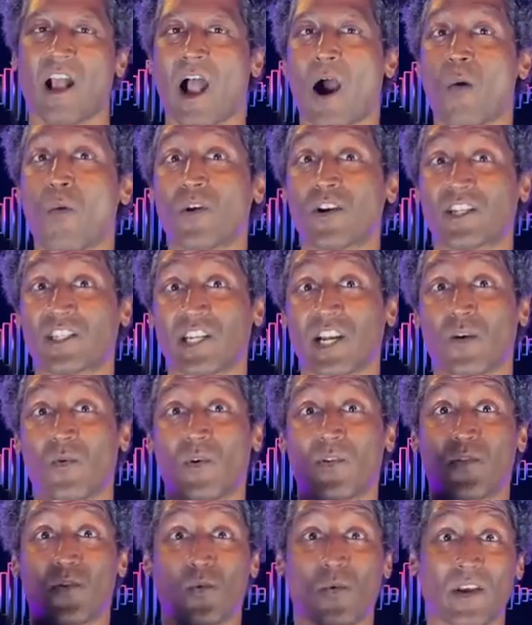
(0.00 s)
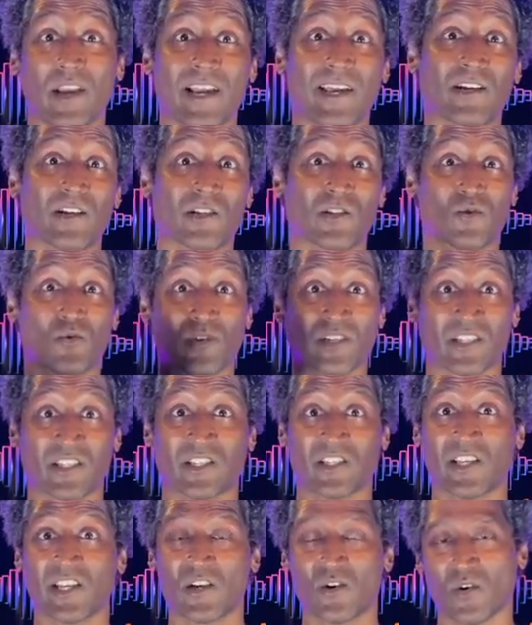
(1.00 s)
I want to share with you industry
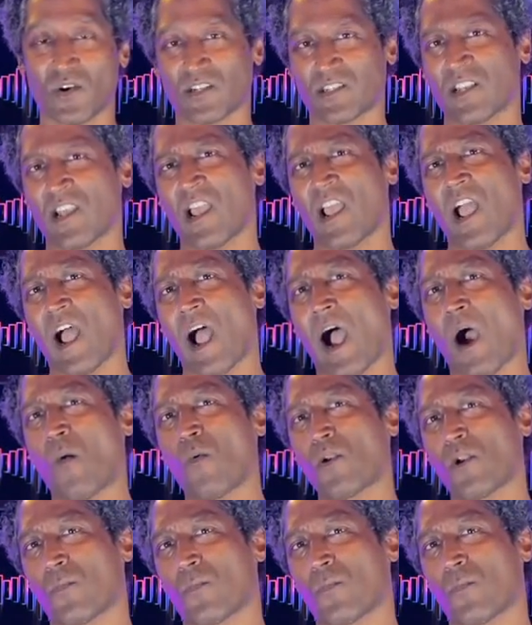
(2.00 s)
secrets. I want to